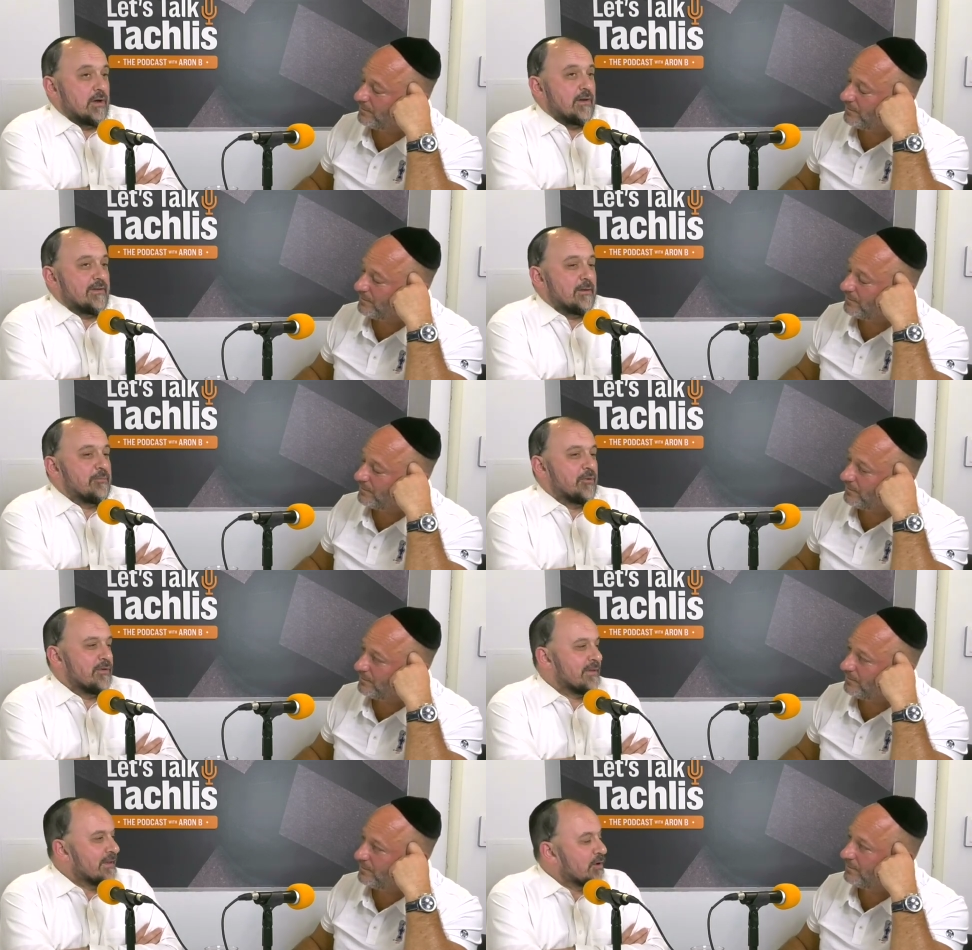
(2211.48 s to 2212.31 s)

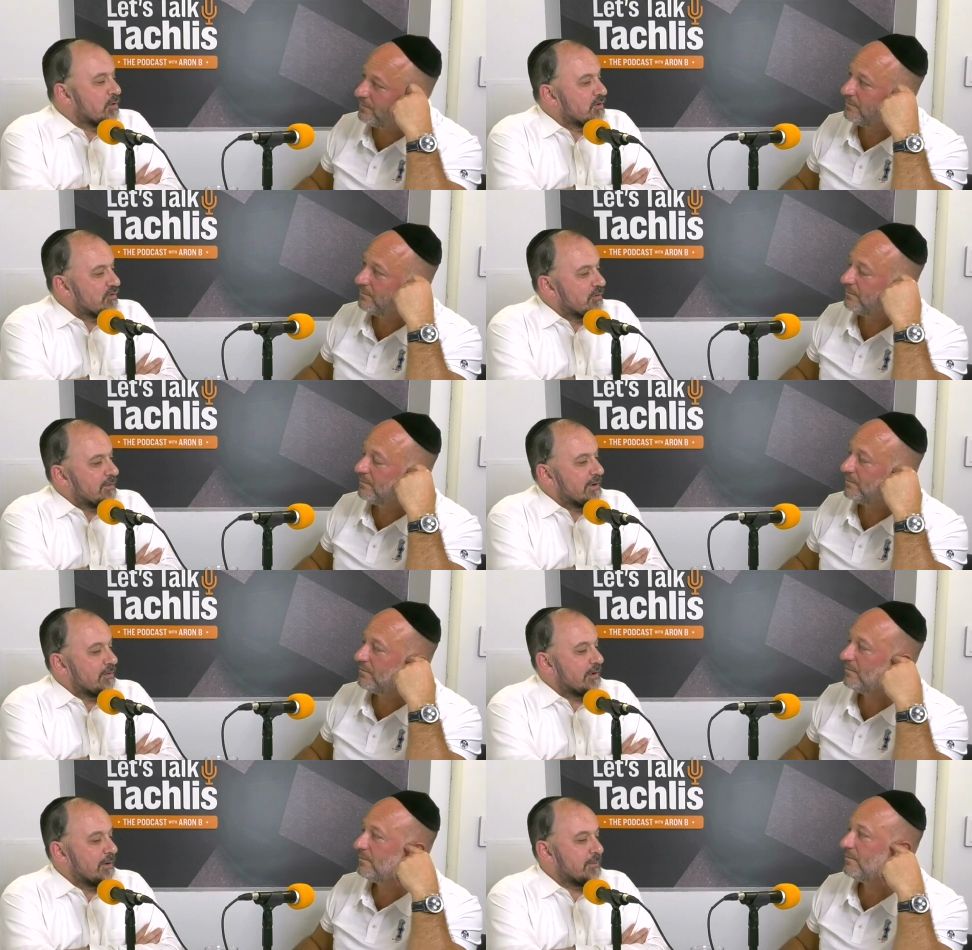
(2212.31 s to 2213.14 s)
Speaker 1: supposedly good for me
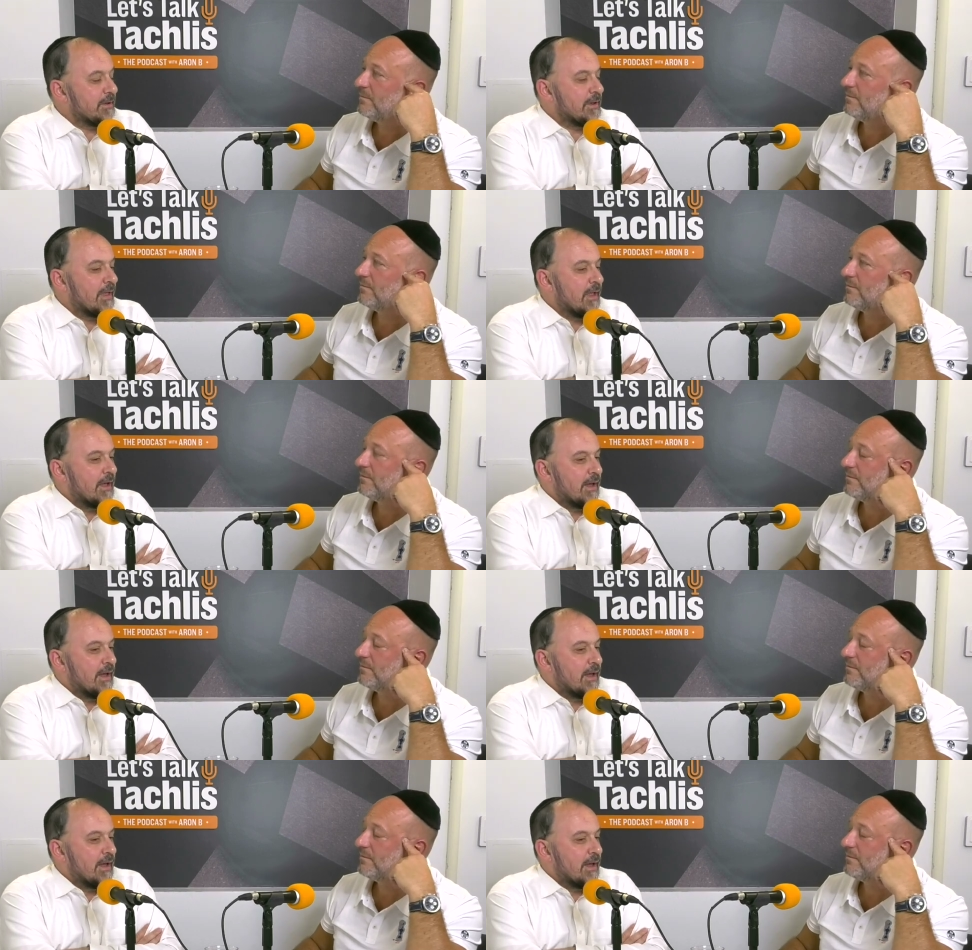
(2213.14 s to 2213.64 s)
around me.